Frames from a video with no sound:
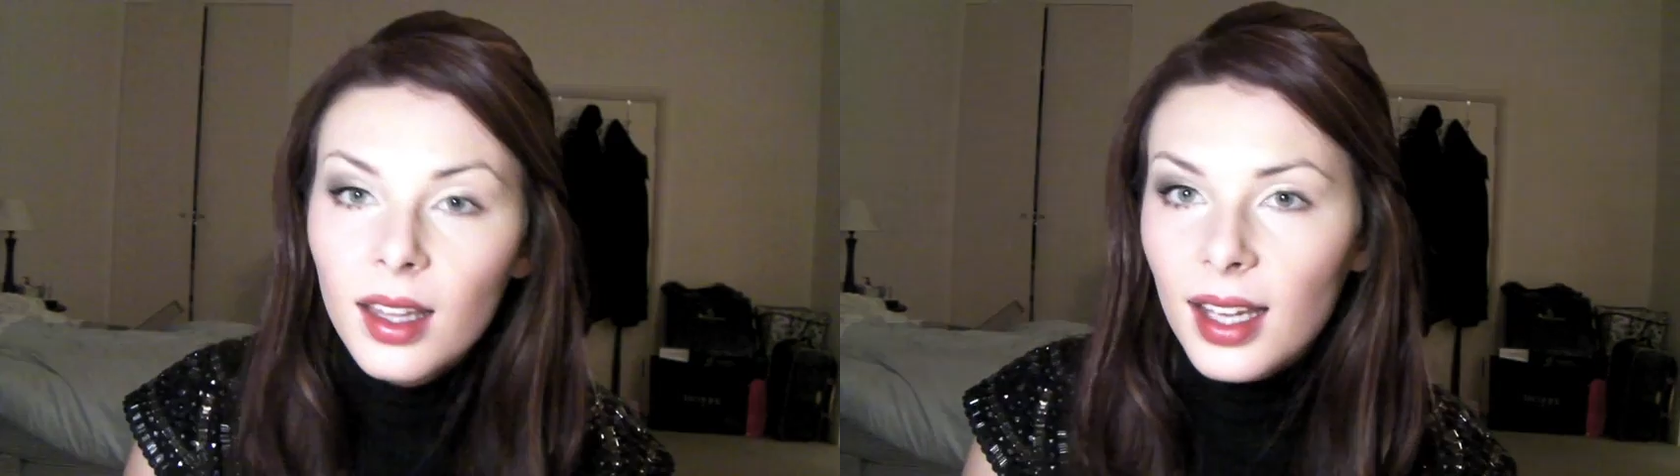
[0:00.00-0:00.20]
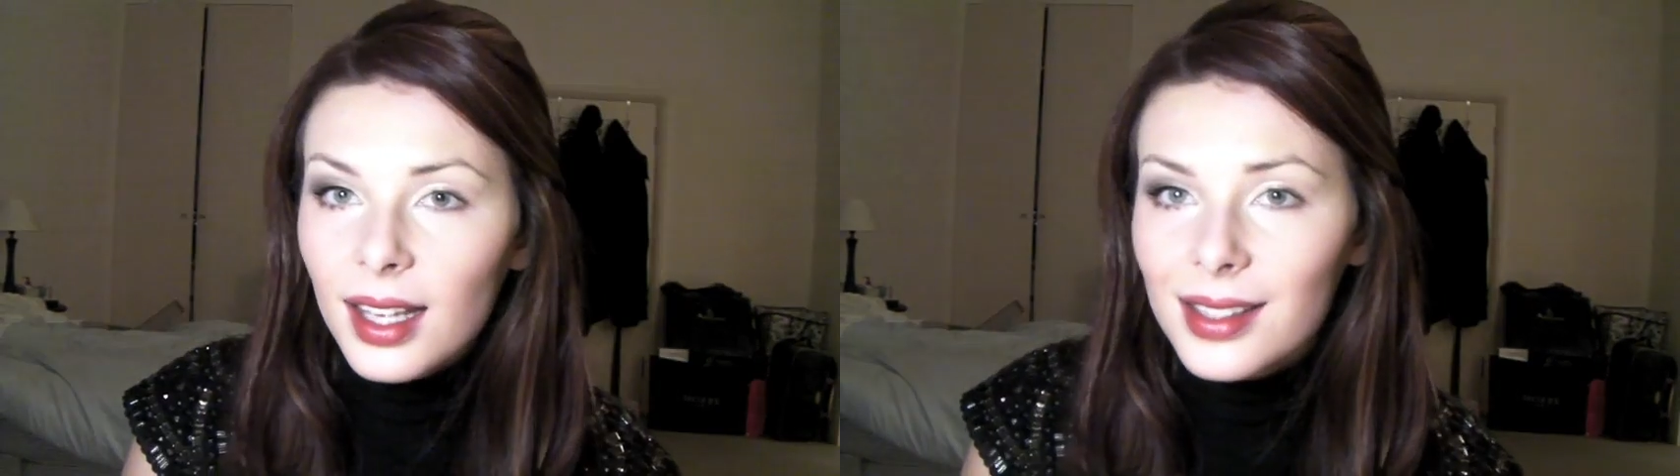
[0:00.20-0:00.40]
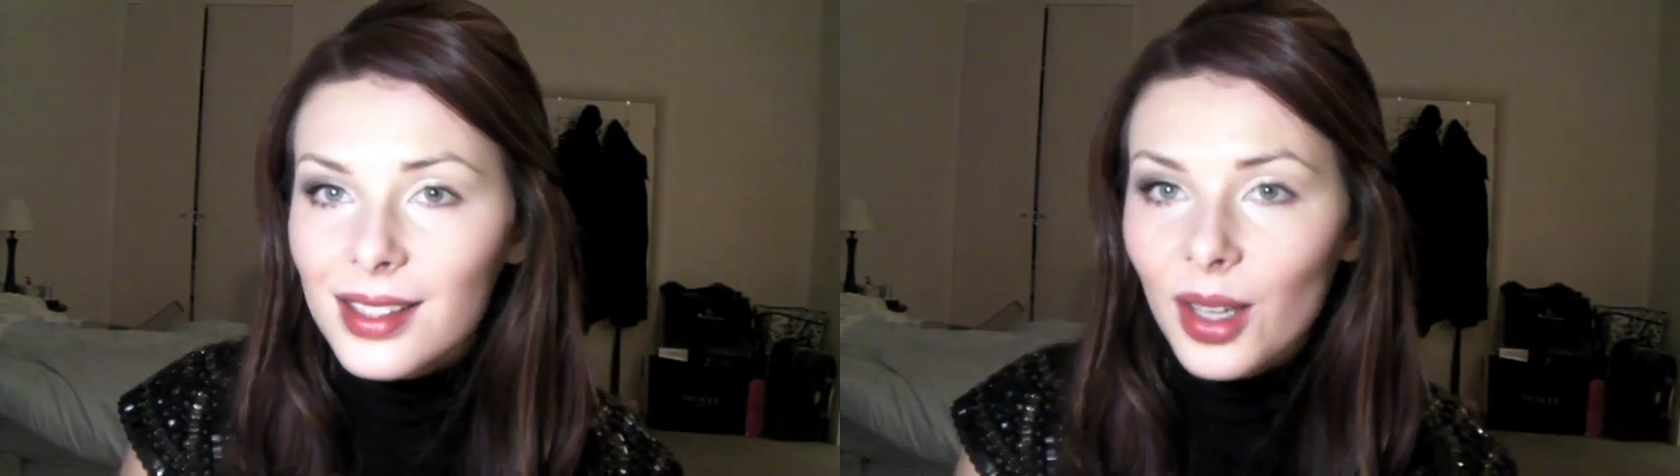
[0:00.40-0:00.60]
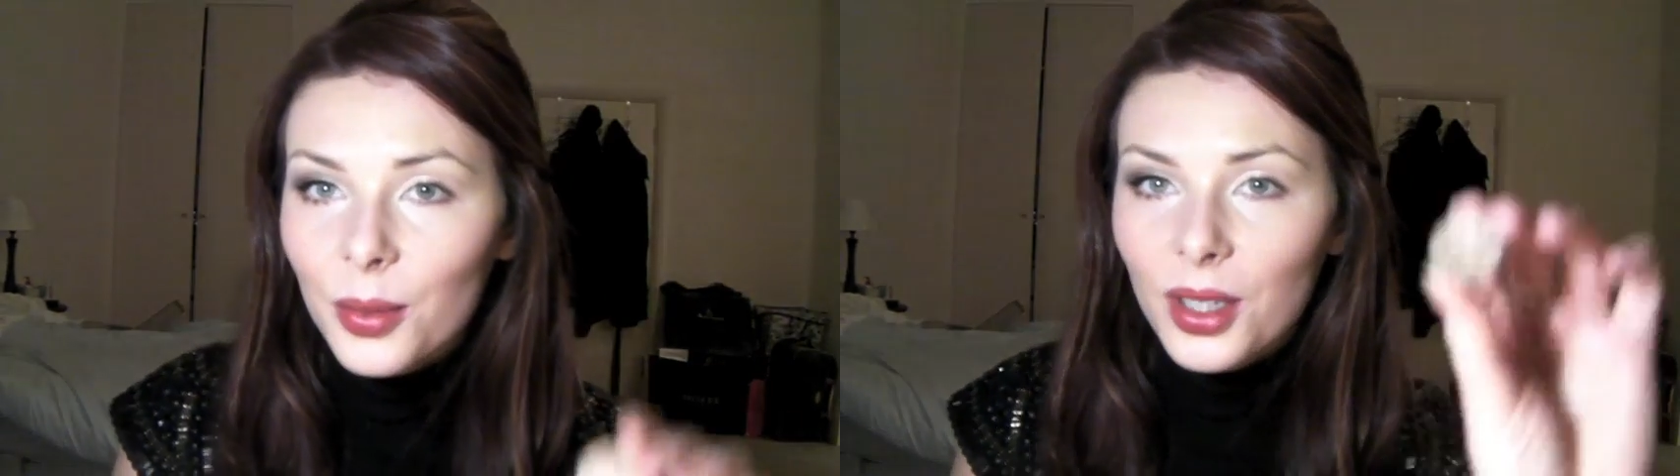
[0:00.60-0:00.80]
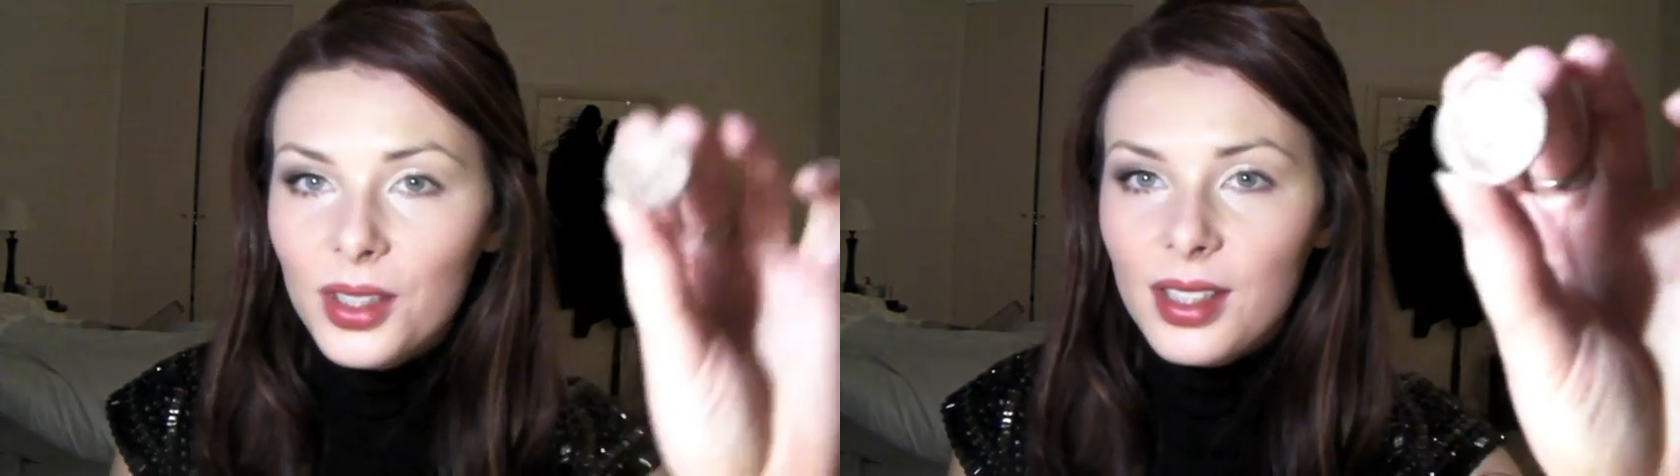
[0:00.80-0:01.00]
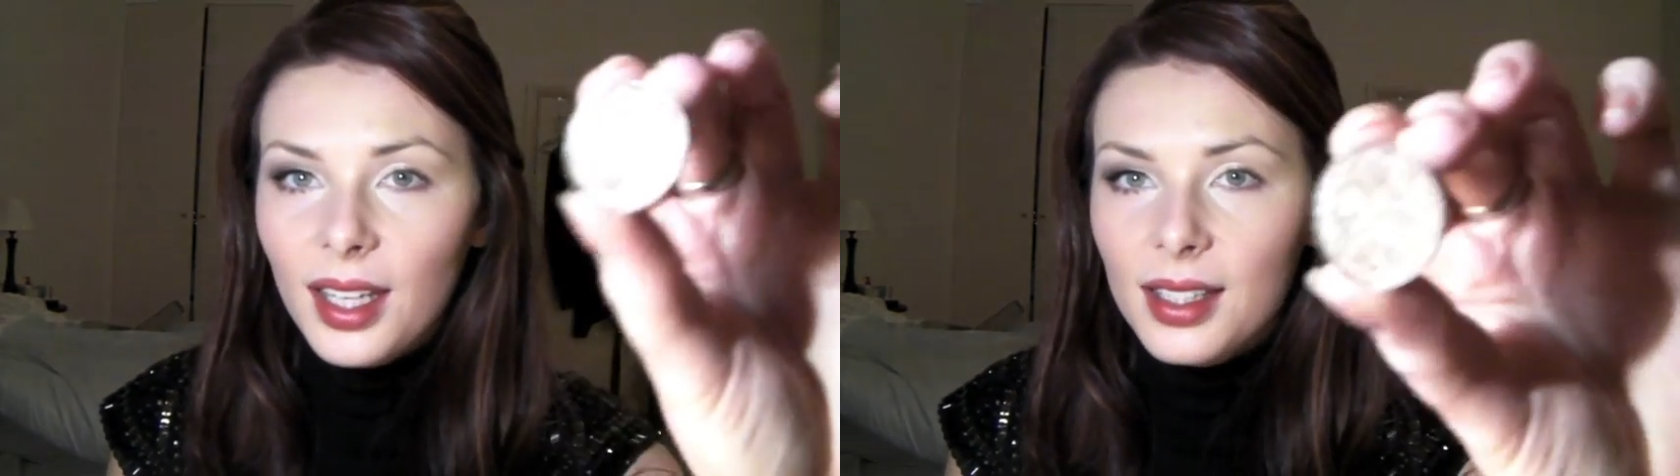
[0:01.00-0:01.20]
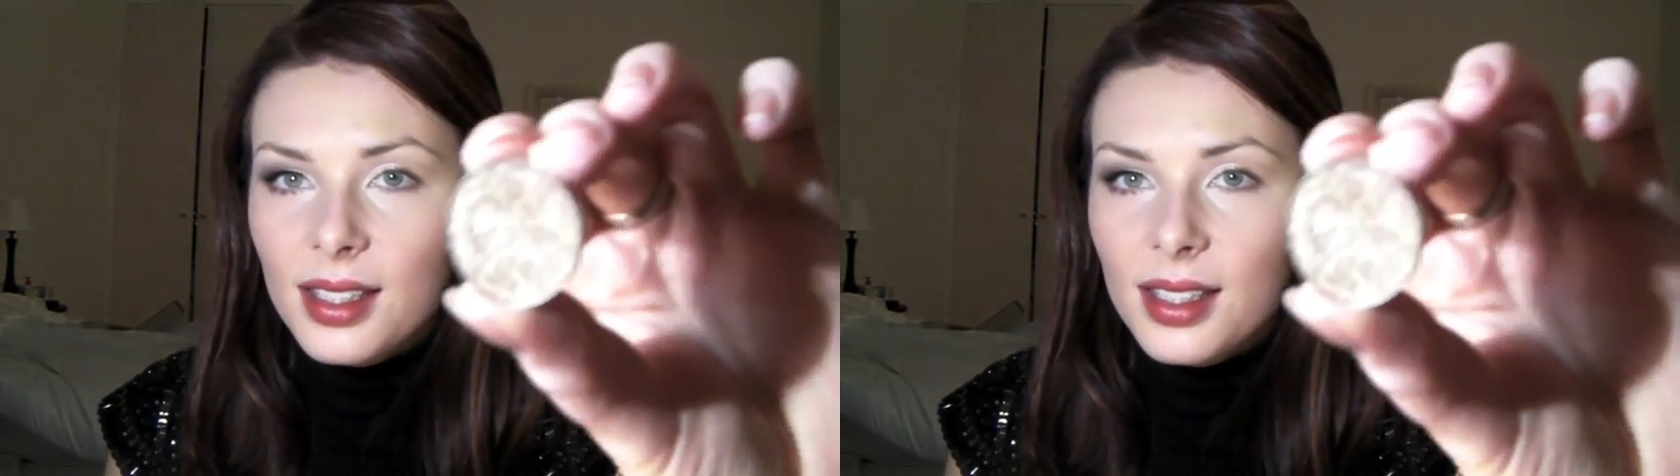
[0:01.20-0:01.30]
Next I'm going to take